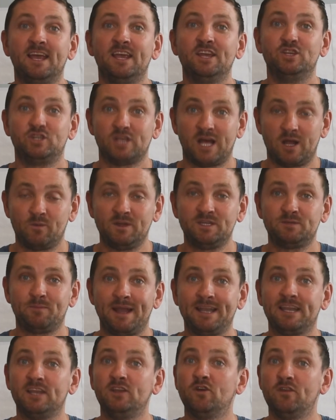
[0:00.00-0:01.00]
Shall we
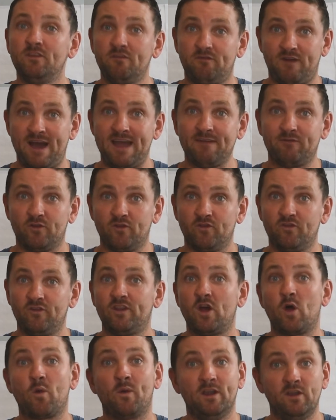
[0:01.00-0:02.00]
spend another
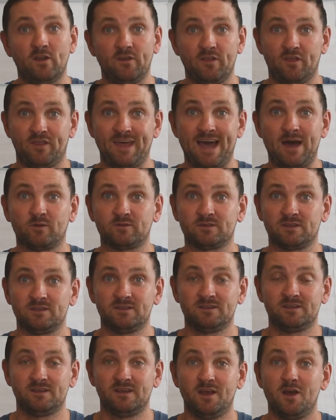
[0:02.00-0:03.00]
500 or another
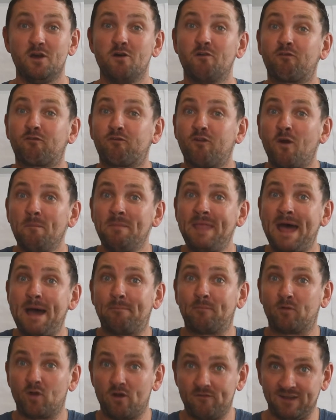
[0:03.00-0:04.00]
1,000 from
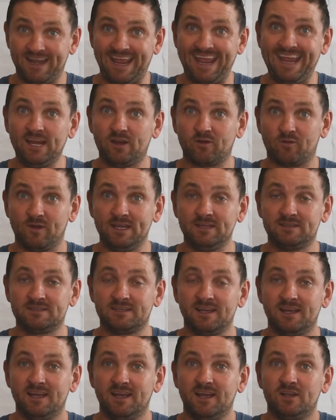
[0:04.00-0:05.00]
that profit increase
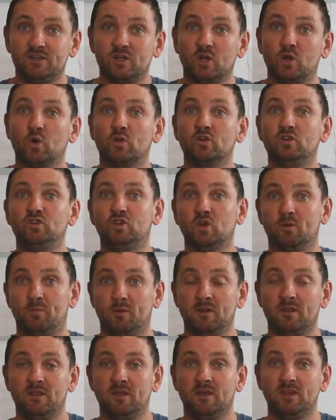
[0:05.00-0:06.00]
to go and
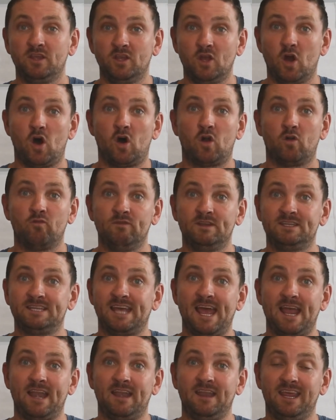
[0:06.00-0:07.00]
double your
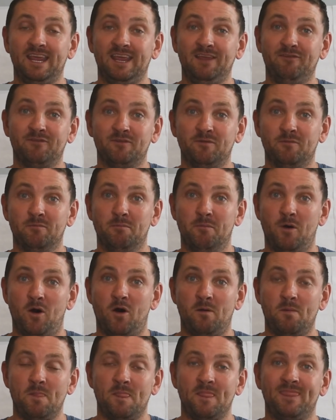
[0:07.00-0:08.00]
return even
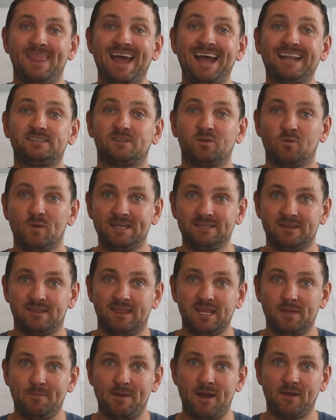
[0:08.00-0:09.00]
more? That's the way to
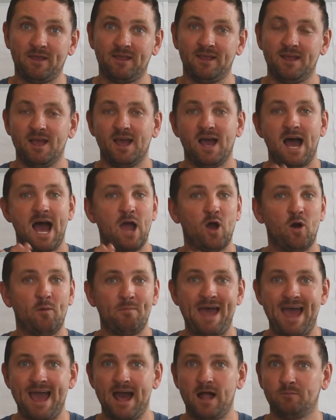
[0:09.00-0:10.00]
think about it. I hope
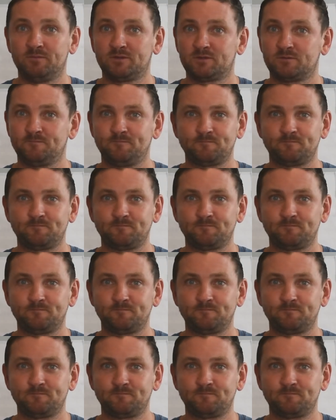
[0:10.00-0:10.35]
that helps.